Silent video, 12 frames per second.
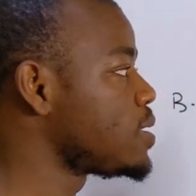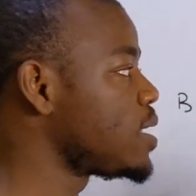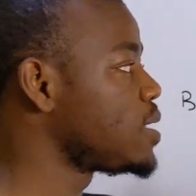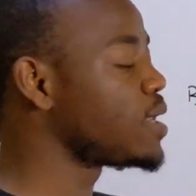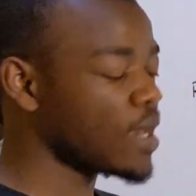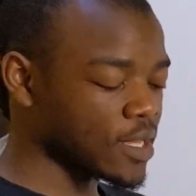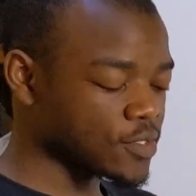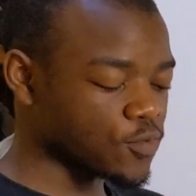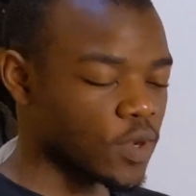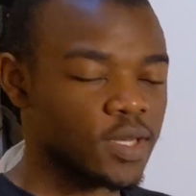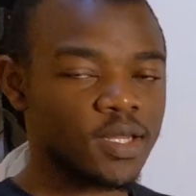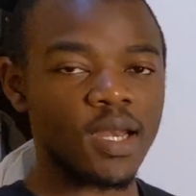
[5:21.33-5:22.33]
Then the last
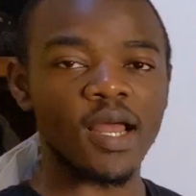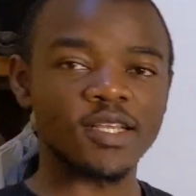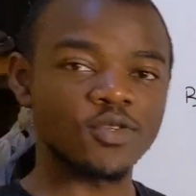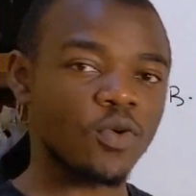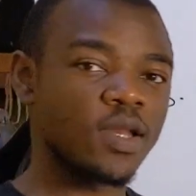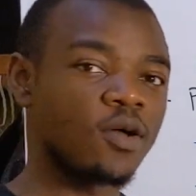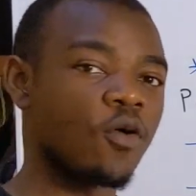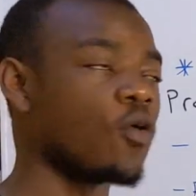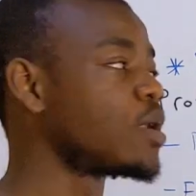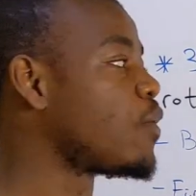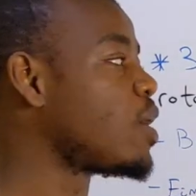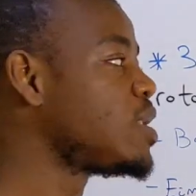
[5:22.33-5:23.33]
one
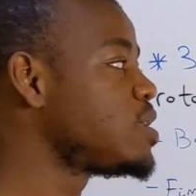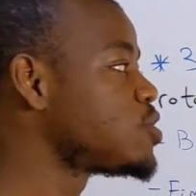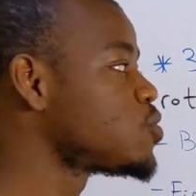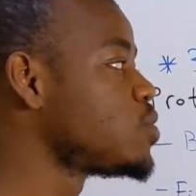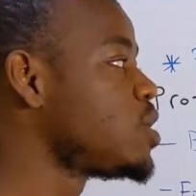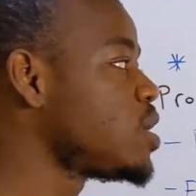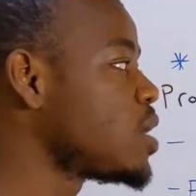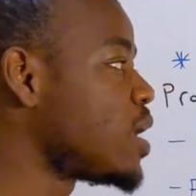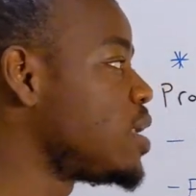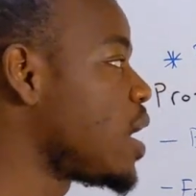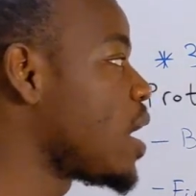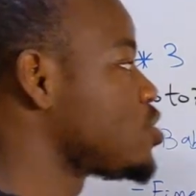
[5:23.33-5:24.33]
on our list today
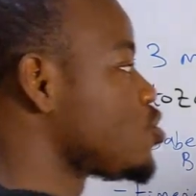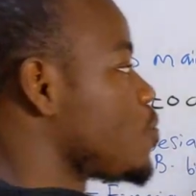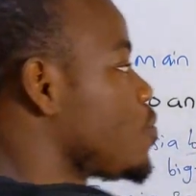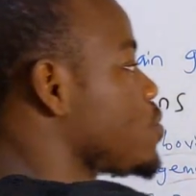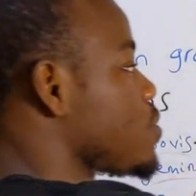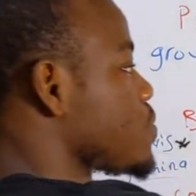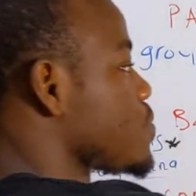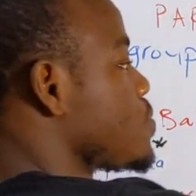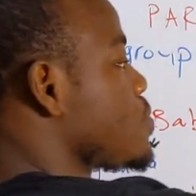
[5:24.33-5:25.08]
are the arthropods.